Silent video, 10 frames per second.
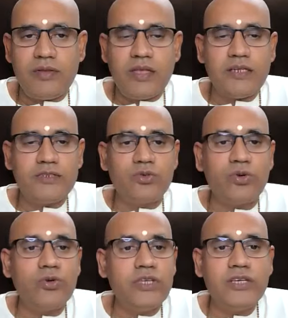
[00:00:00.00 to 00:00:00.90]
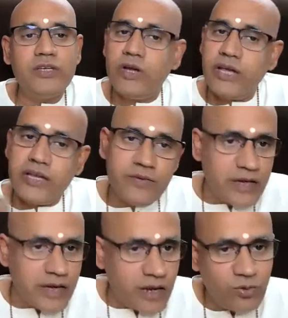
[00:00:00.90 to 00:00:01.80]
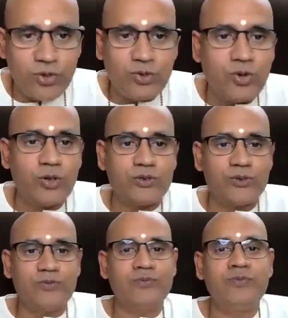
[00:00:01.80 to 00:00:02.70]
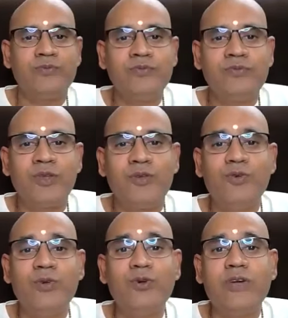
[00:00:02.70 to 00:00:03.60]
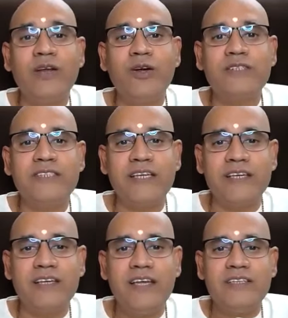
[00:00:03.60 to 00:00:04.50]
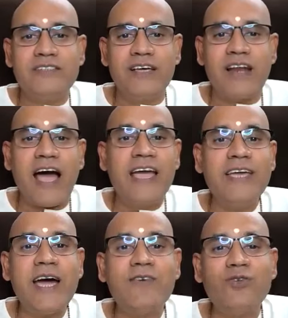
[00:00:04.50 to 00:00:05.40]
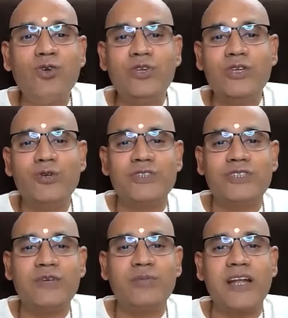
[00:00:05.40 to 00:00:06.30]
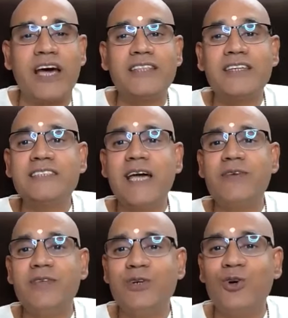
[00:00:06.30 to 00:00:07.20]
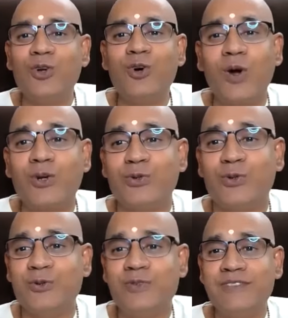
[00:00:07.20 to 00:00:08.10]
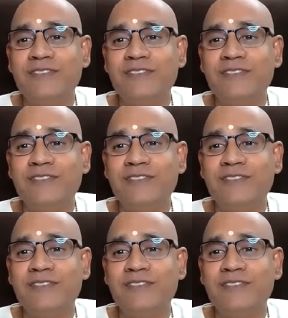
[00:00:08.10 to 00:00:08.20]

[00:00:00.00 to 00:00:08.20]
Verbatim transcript: there is no ego anywhere around you also. You, you cannot say, sir, I have no ego, sir, but others have ego, know what to do.